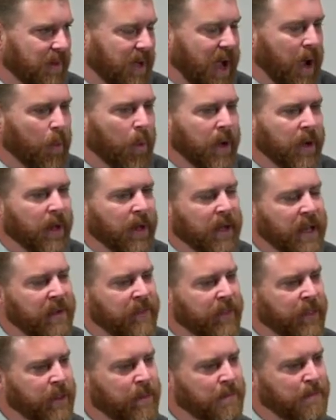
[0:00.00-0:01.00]
I want to
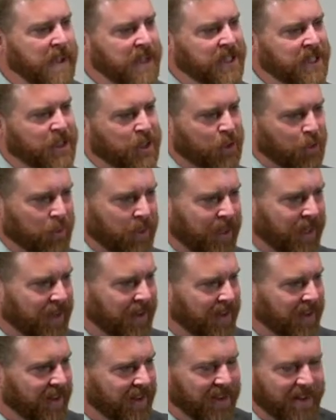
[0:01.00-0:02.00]
live in the mystery.
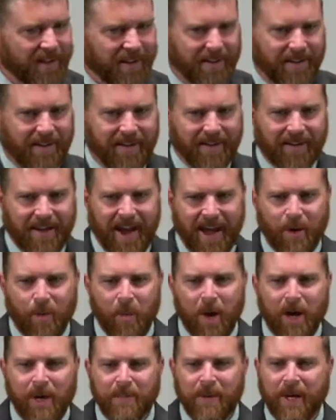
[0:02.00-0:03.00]
I don't
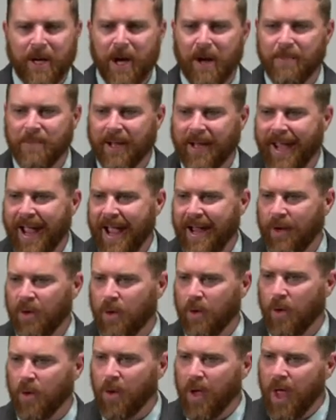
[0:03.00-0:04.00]
want to become
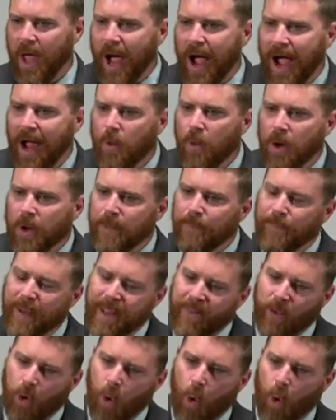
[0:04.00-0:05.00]
mechanical. I want to
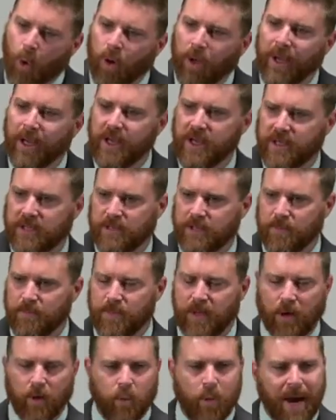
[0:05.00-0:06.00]
be the organism
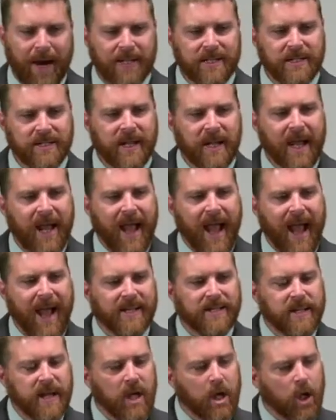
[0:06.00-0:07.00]
that Christ has